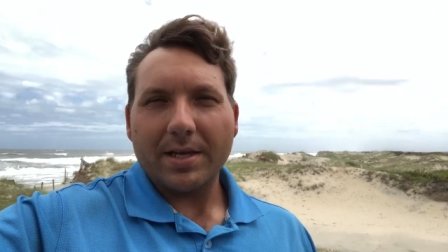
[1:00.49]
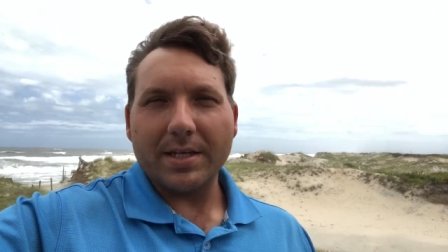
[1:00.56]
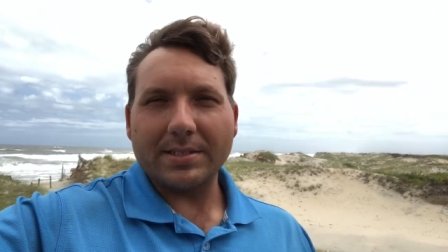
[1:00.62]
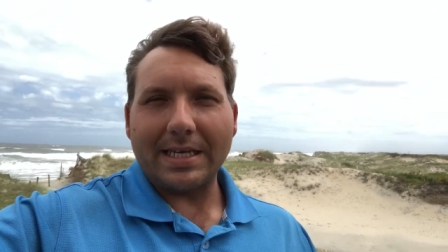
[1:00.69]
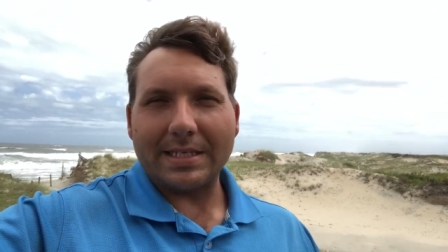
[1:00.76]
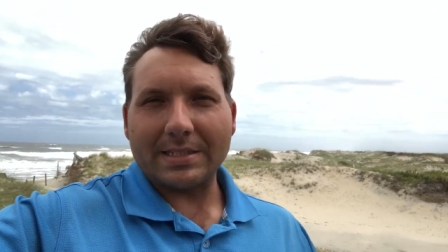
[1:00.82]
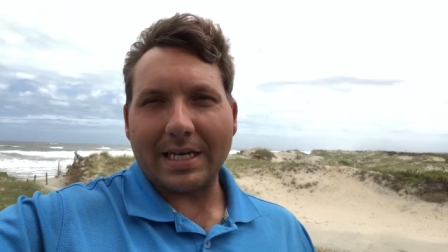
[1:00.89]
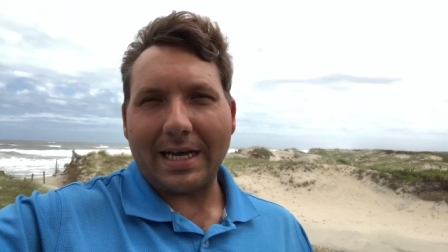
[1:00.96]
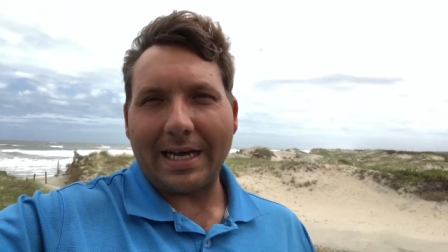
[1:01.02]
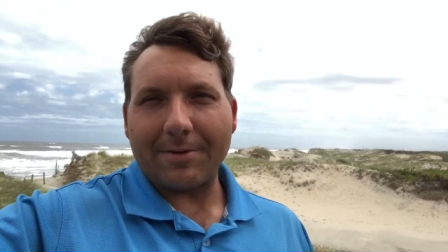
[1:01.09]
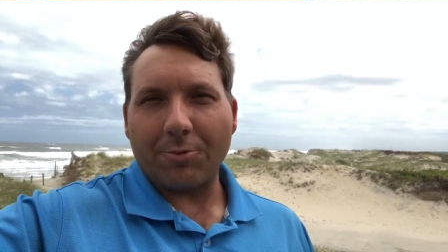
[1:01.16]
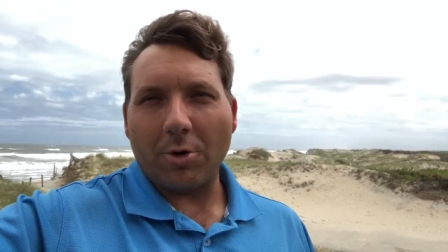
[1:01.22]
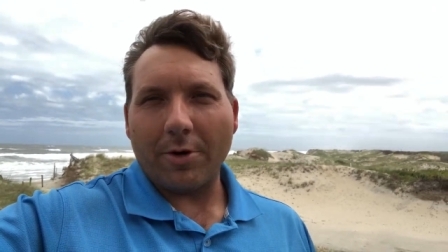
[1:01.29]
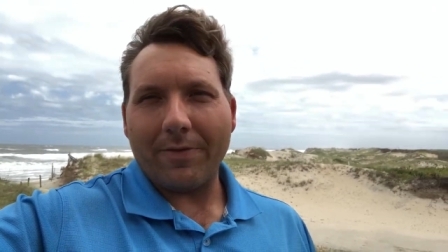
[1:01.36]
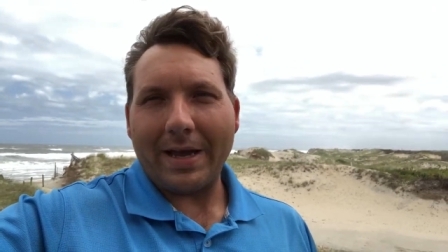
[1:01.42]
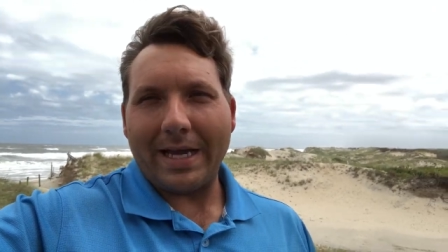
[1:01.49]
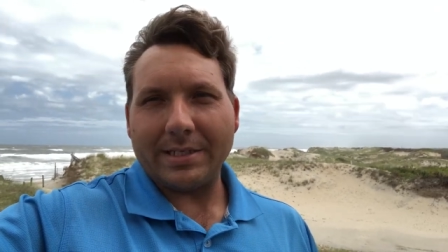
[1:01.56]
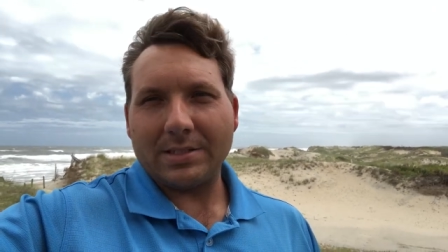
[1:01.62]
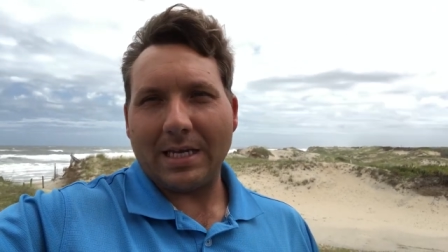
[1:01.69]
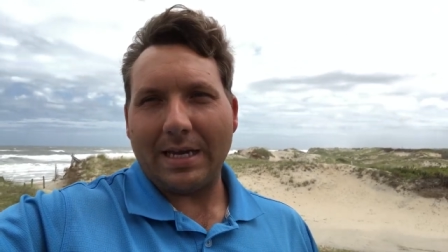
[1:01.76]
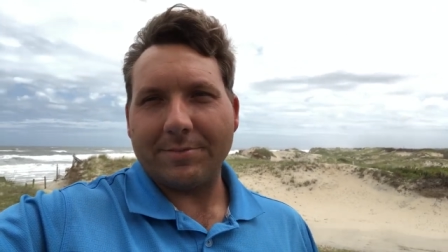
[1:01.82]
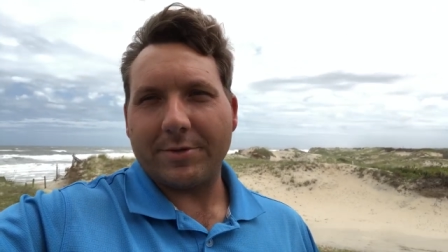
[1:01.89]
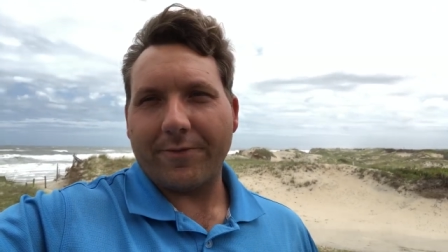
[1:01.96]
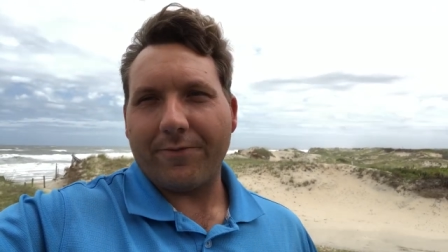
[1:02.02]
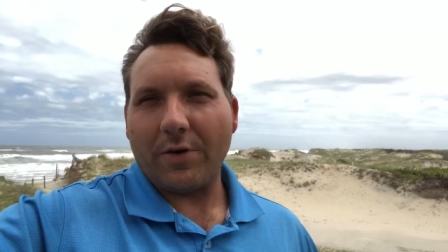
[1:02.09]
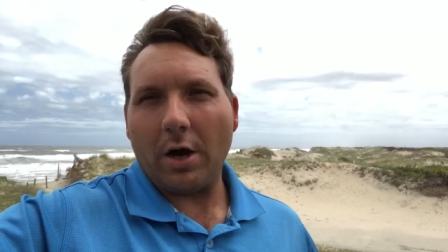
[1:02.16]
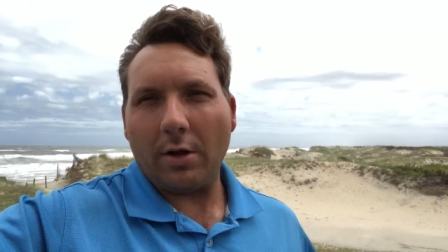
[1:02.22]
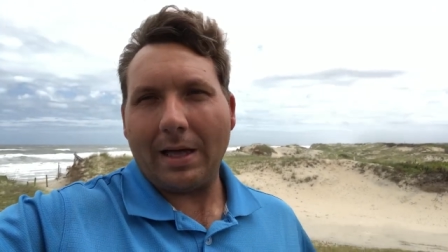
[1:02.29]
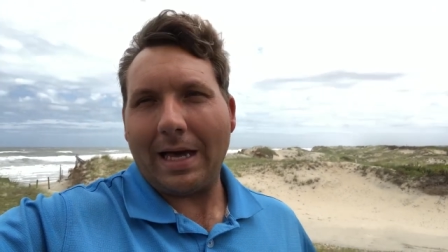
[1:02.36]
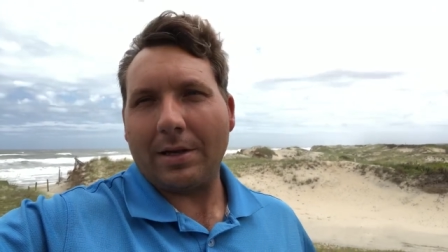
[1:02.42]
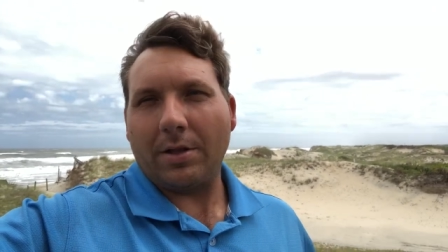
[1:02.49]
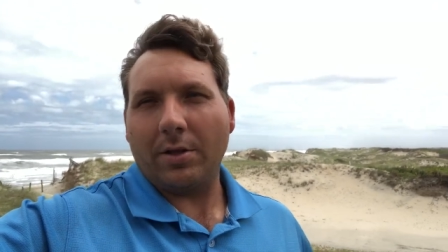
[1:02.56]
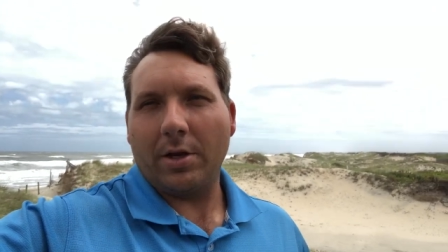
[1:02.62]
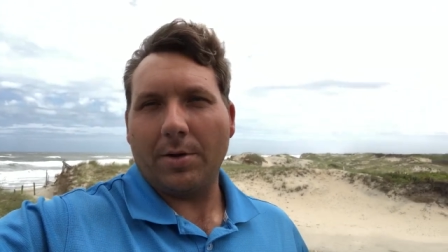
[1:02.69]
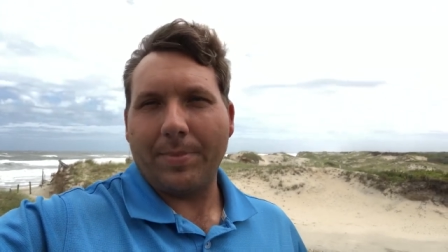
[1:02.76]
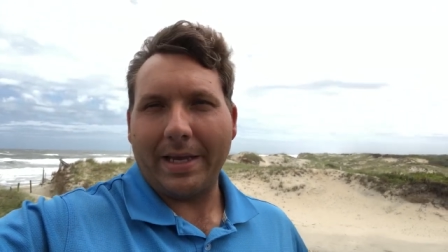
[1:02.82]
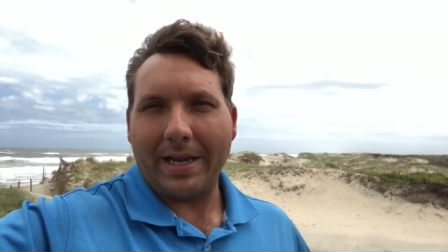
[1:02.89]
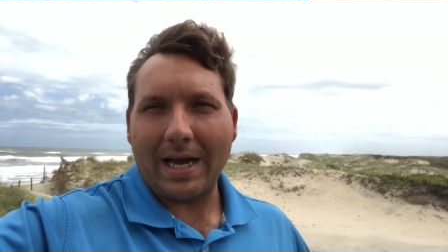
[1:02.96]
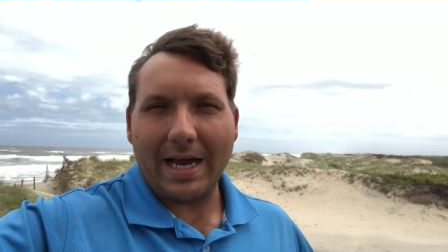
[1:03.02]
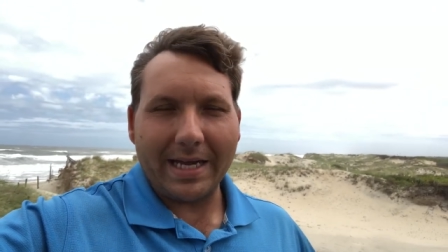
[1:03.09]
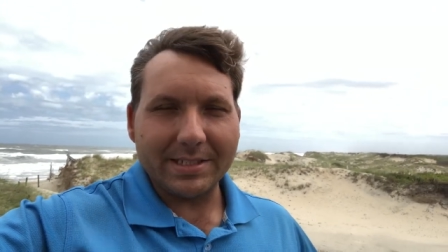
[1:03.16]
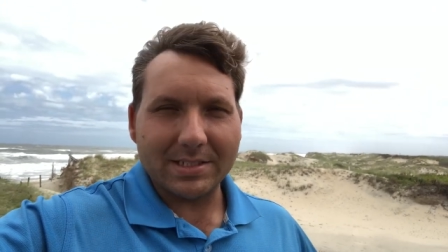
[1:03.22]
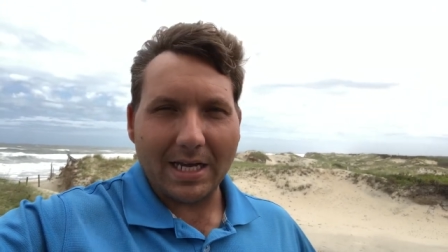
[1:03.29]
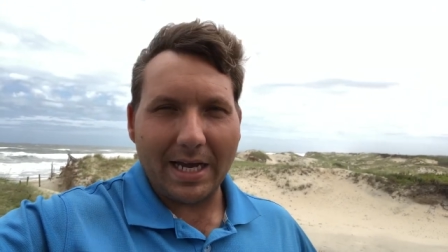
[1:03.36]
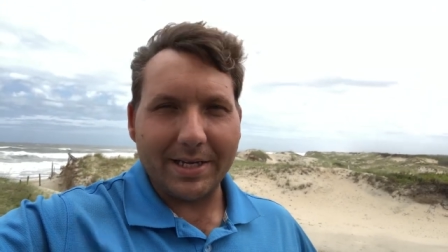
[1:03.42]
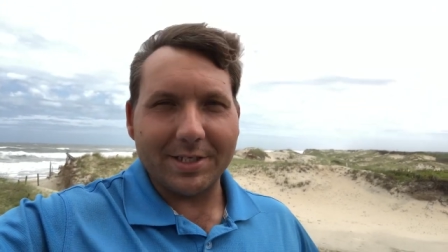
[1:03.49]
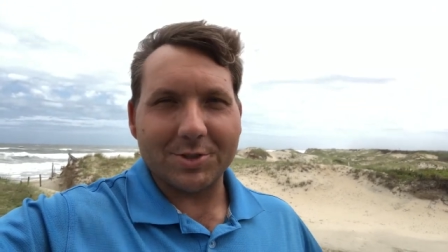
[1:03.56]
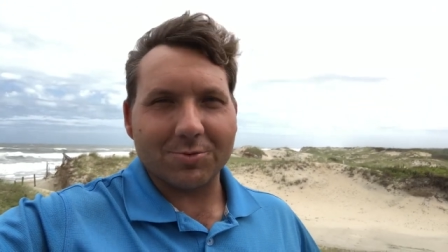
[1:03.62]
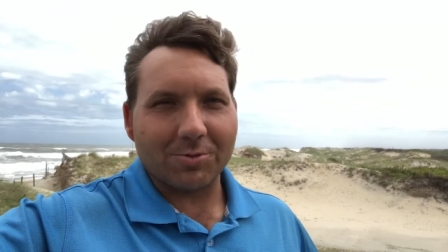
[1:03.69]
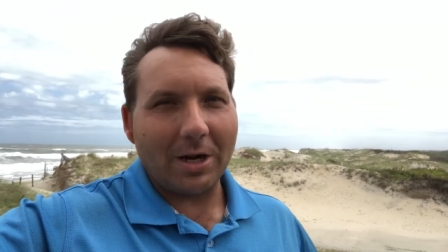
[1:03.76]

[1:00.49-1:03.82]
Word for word: because that tide will have had time to fall out a little bit. High tide is